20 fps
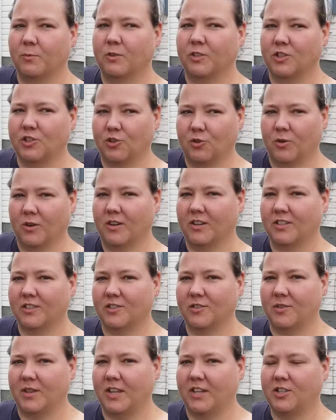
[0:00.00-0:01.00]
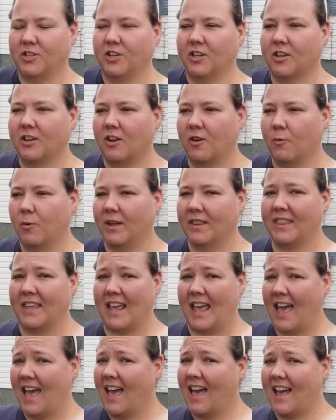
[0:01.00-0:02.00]
shipment was short. So they took what they
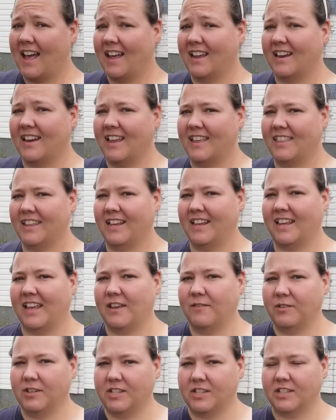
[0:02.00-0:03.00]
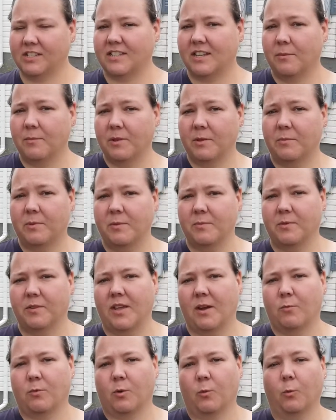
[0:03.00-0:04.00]
had and they gave it to some of the people
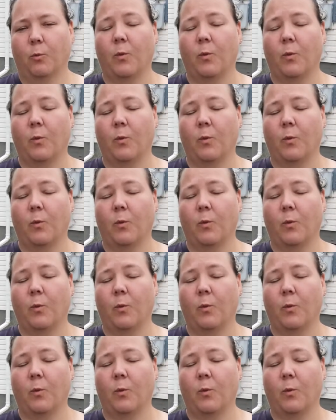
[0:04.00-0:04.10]
that were